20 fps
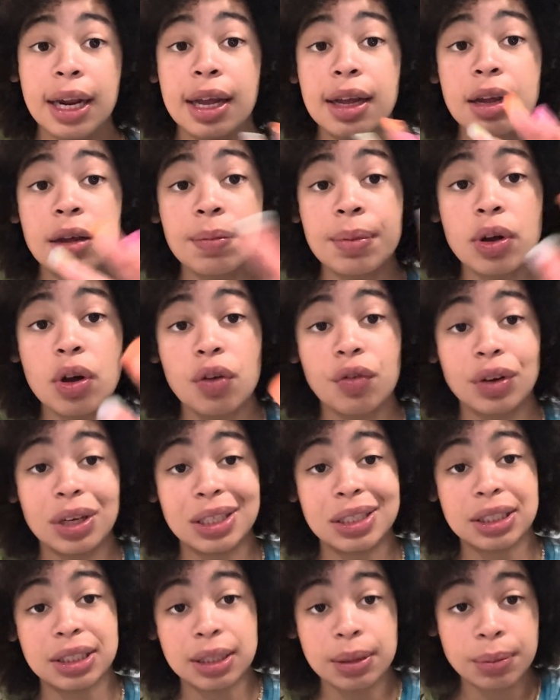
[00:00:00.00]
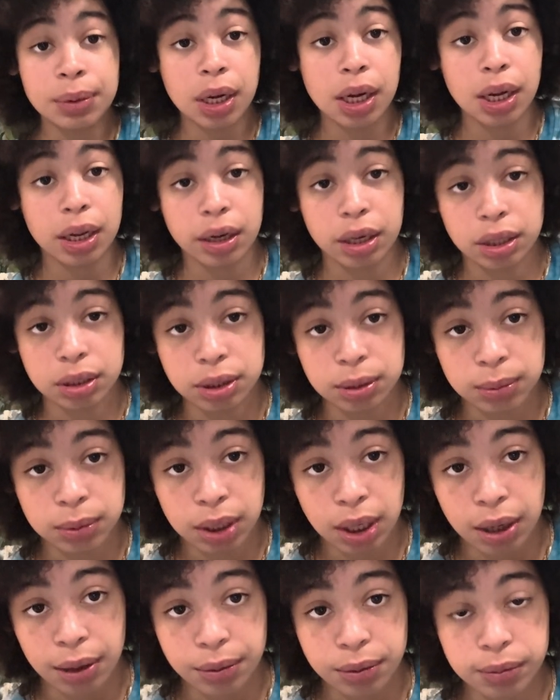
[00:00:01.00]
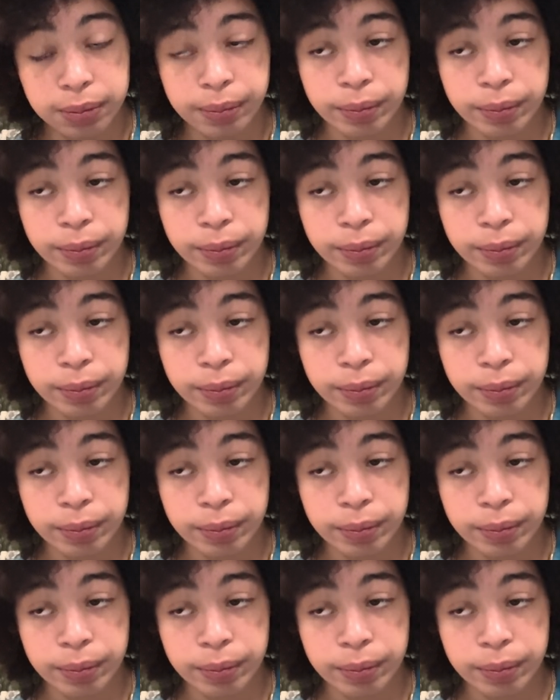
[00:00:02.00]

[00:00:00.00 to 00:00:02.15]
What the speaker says: it. It can be overly stimulating sometimes.